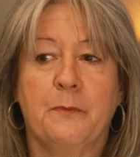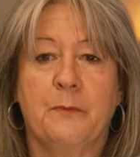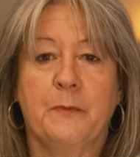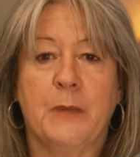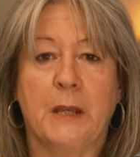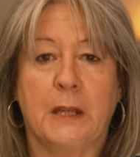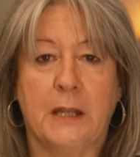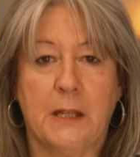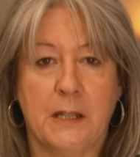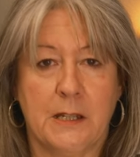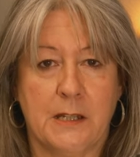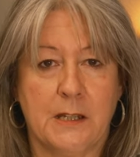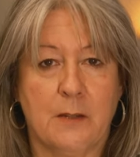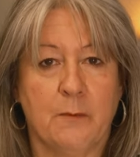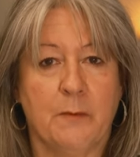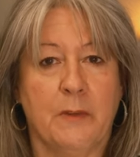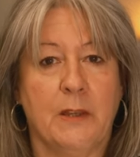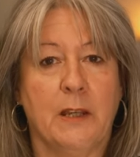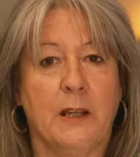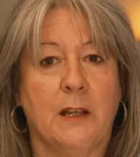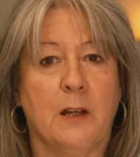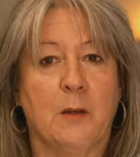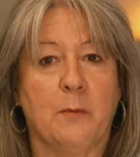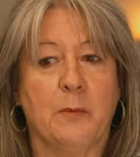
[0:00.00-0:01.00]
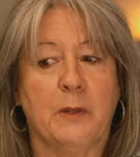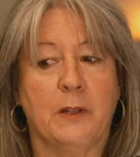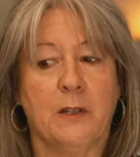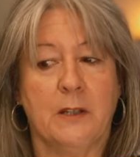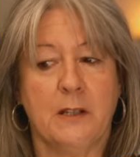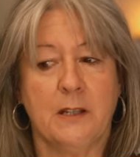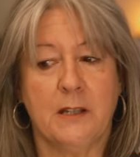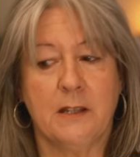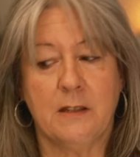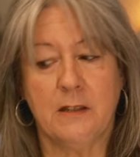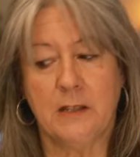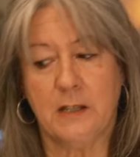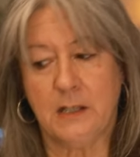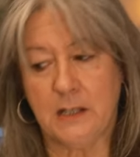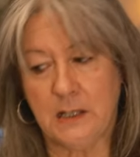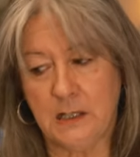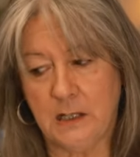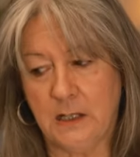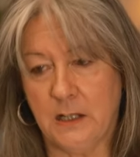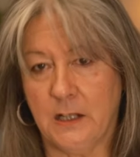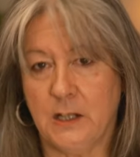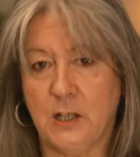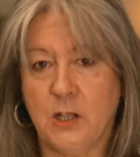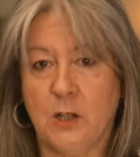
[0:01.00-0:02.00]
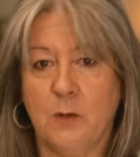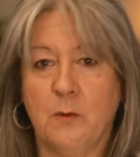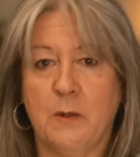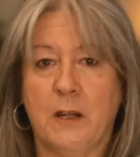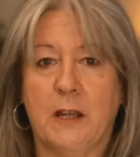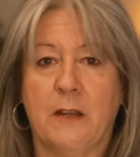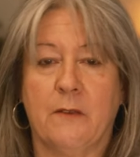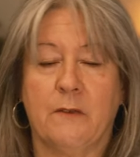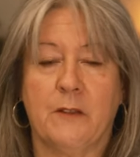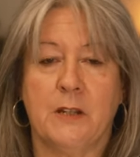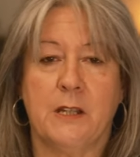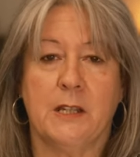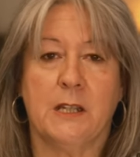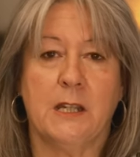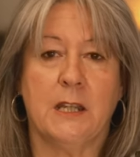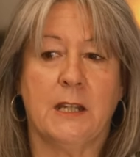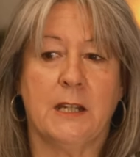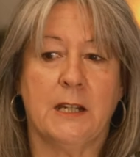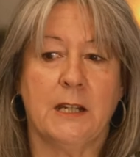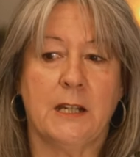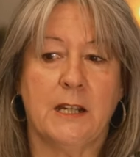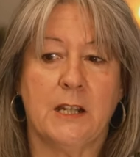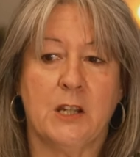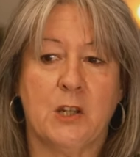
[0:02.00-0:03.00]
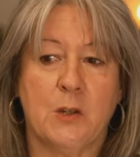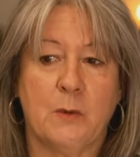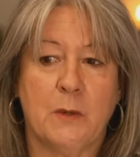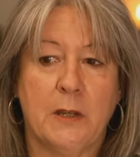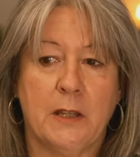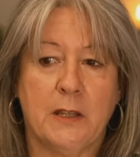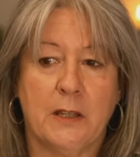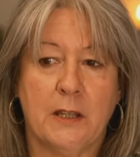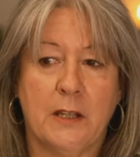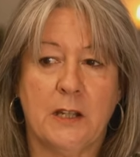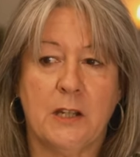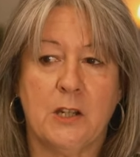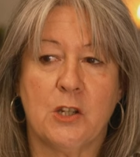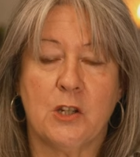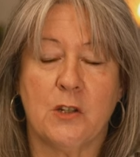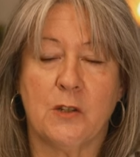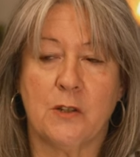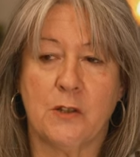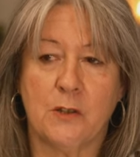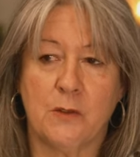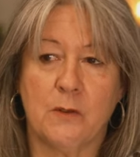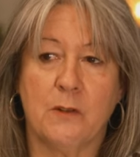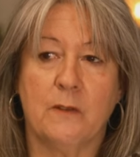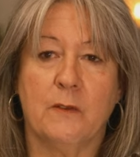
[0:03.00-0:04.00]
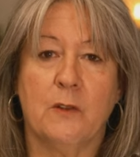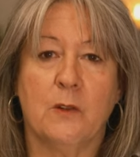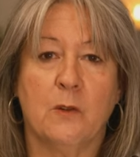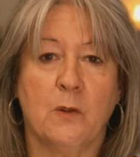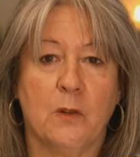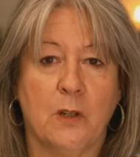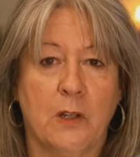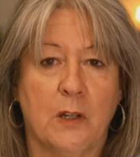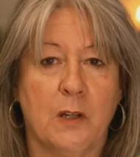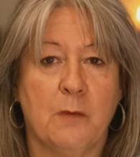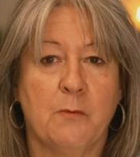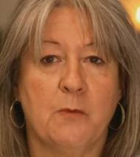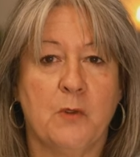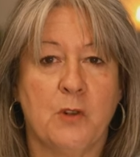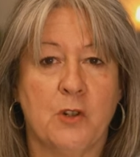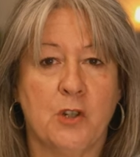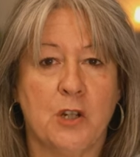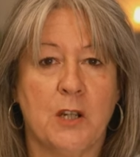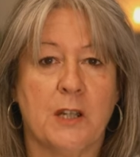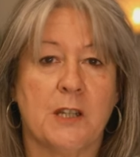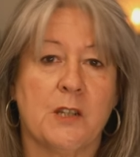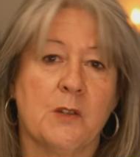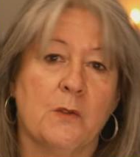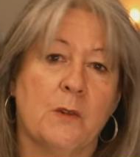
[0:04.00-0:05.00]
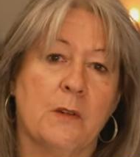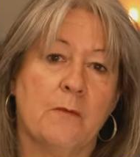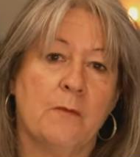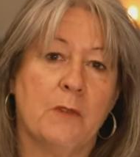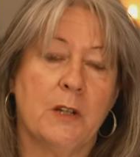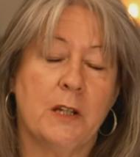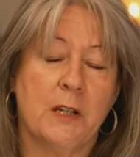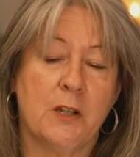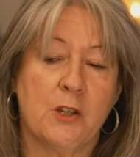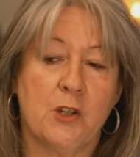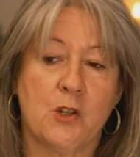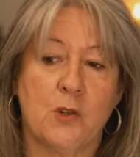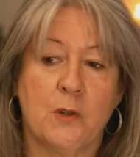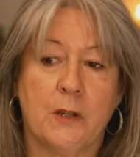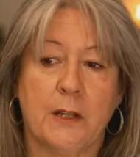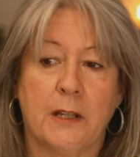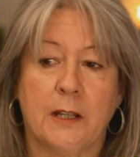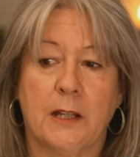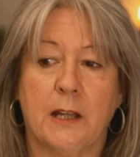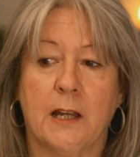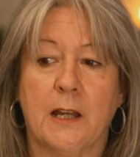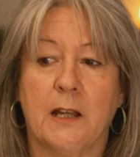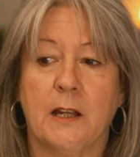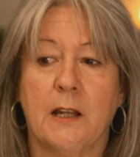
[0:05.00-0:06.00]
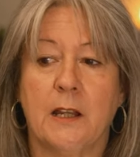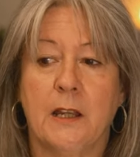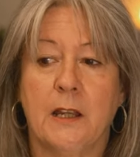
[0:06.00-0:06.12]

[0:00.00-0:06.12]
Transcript: picking something up and I don't have to see an end to it, that it's just sort of an ongoing project. So I'm really enjoying that.